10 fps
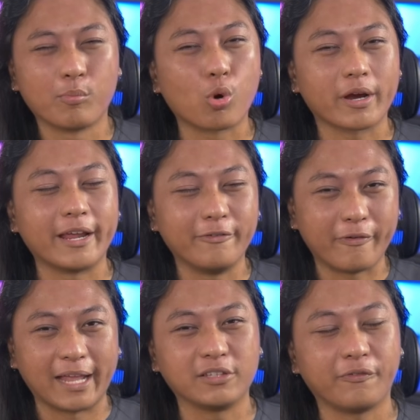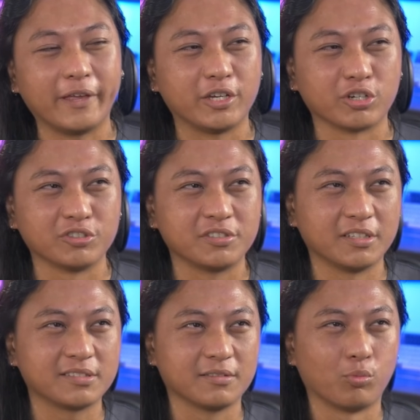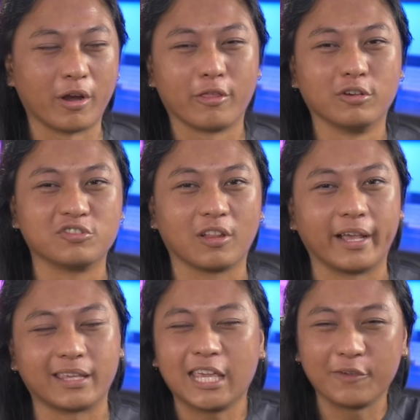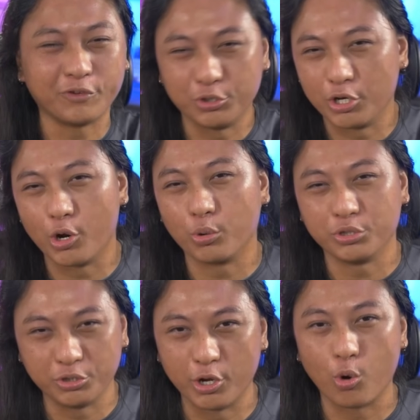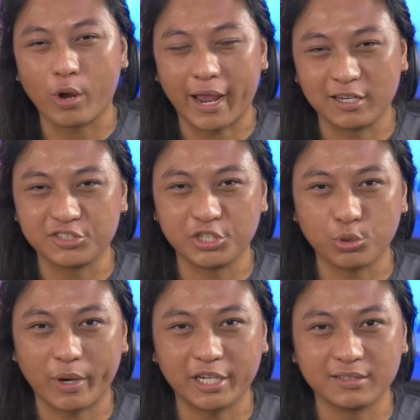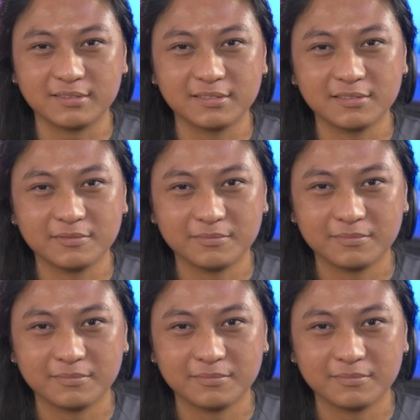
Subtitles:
of the more advanced features. It's one of those like, if you know kind of situations. And the